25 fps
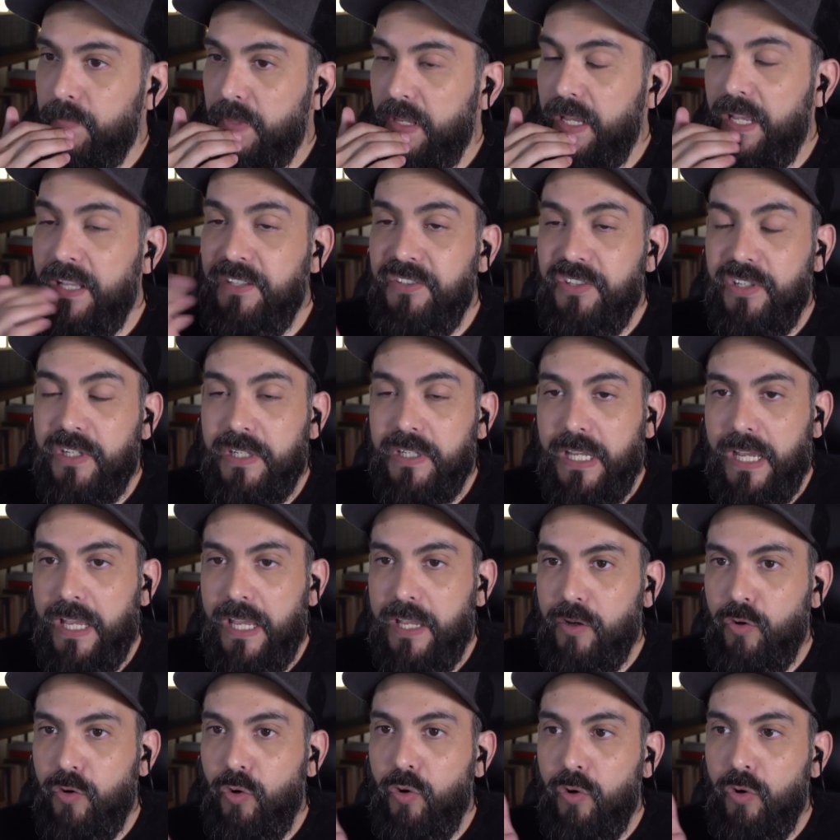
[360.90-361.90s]
angel
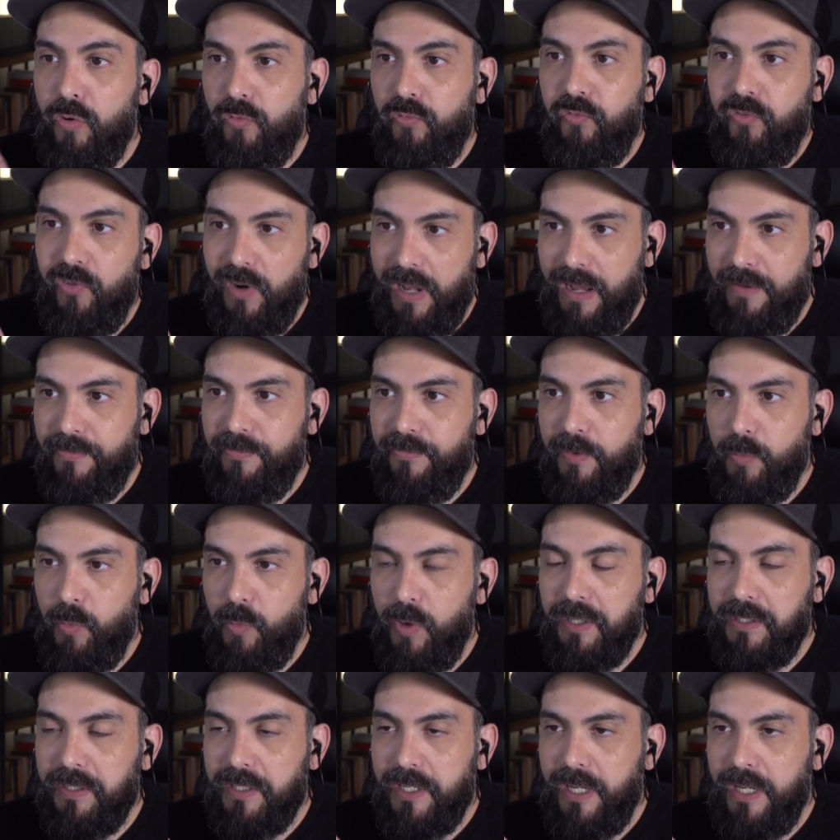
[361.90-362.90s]
cake or fluffy
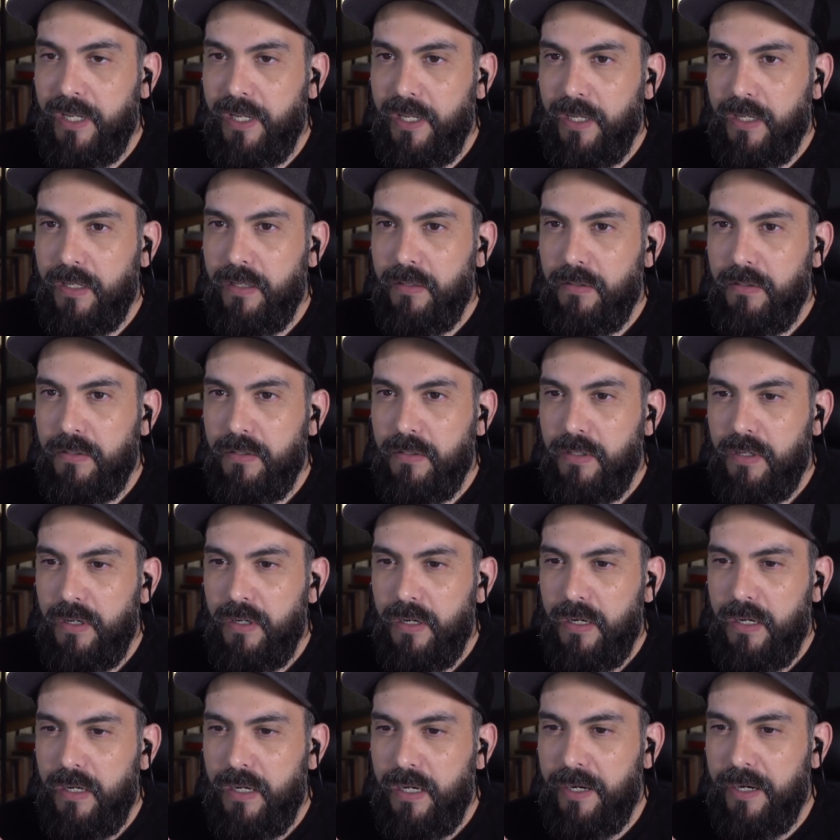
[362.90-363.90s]
white cake?
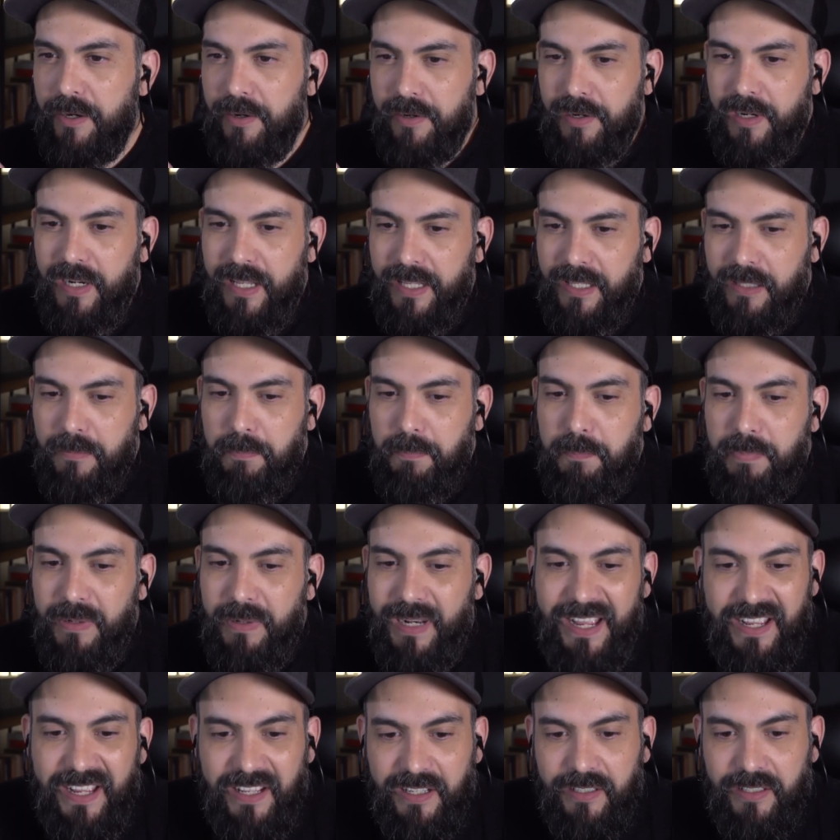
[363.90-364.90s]
Are like
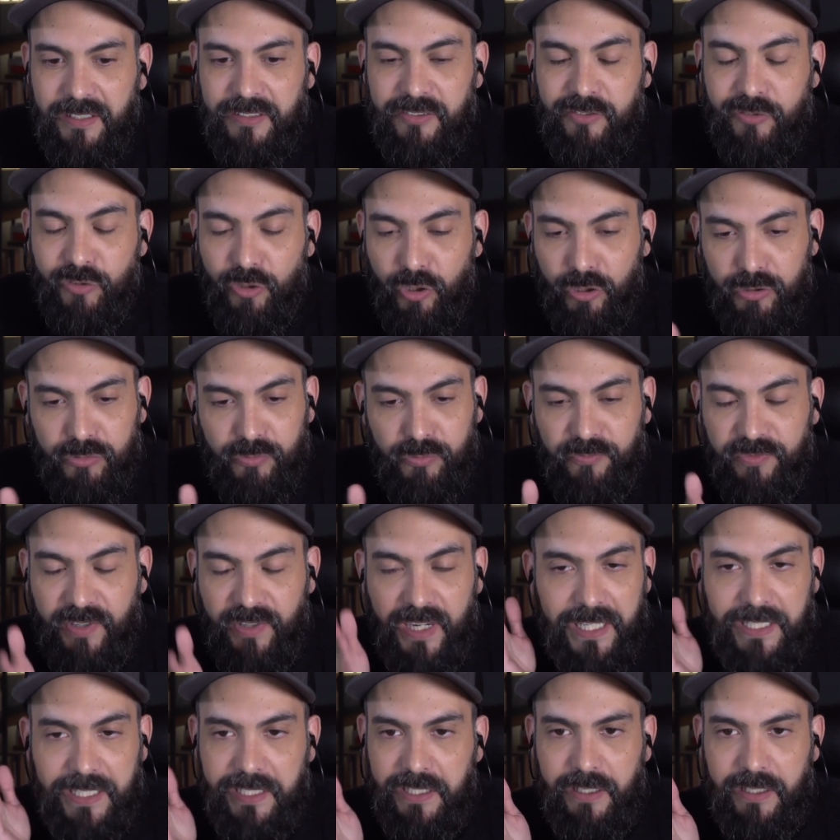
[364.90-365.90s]
plain. It's not
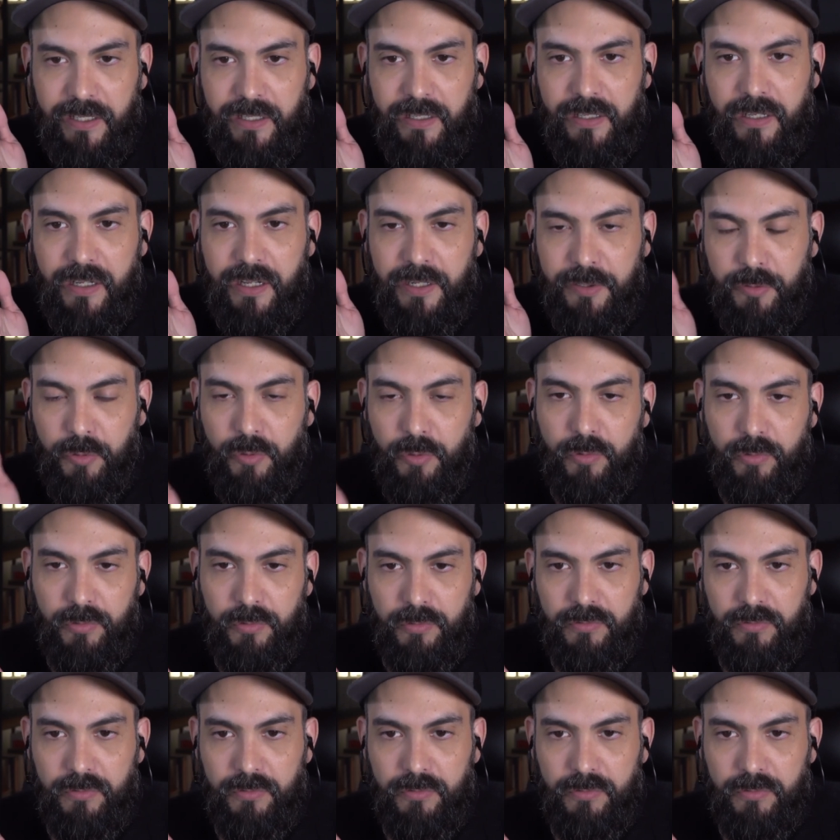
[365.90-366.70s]
fatty at all.